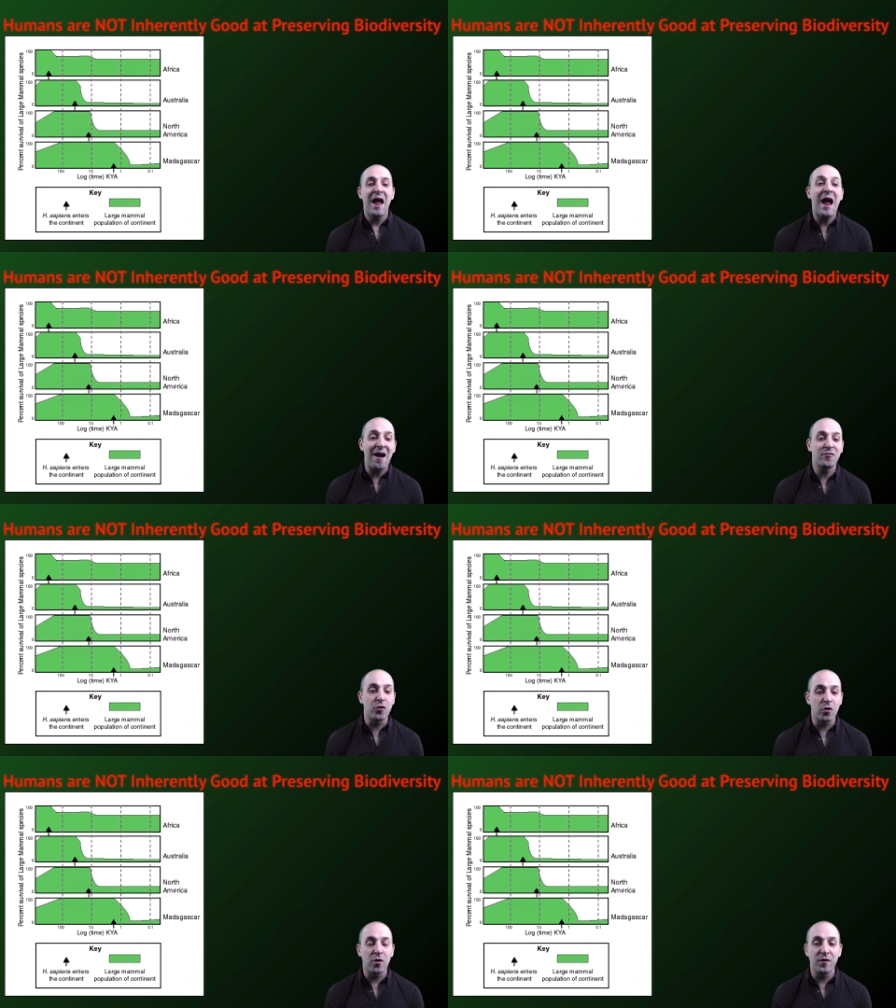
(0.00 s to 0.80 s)

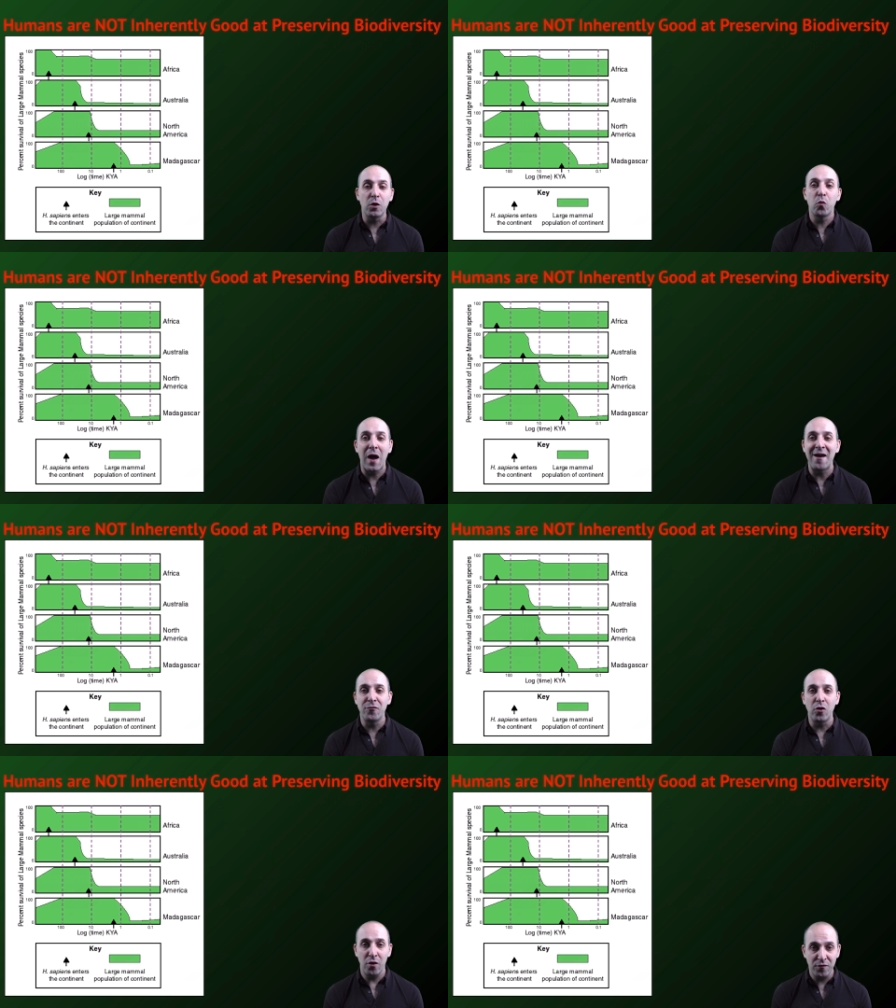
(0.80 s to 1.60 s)
after the
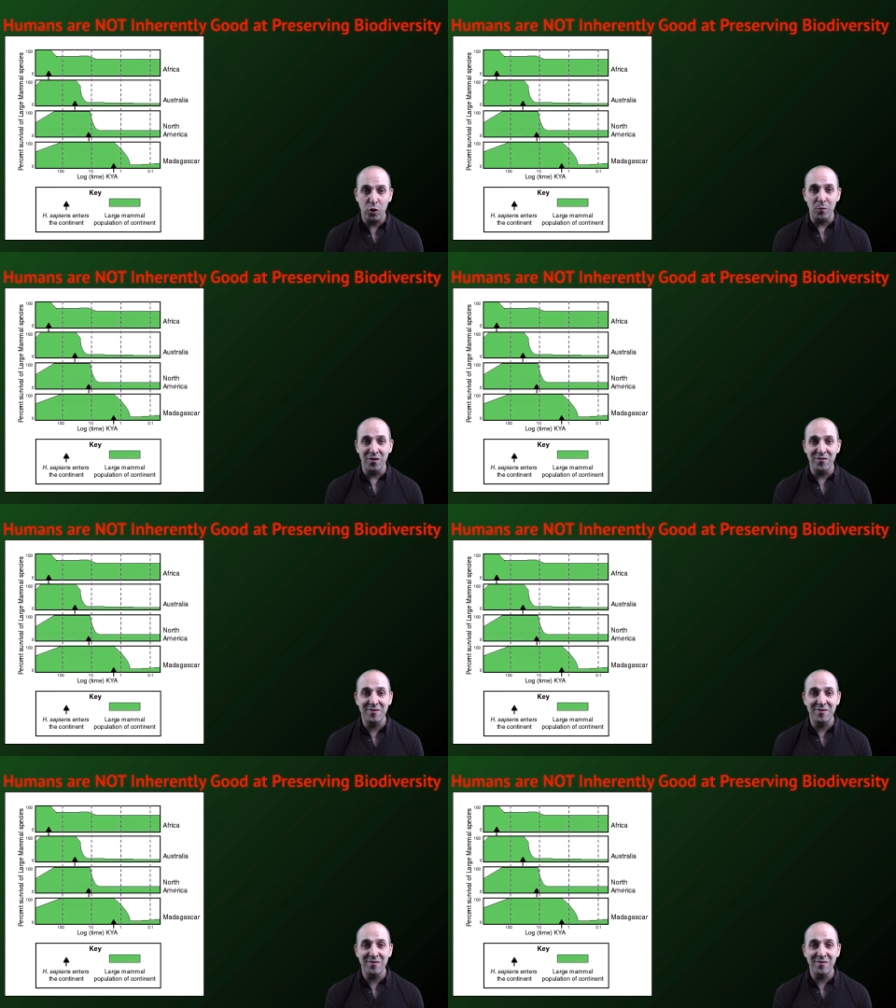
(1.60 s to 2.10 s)
arrival of humans.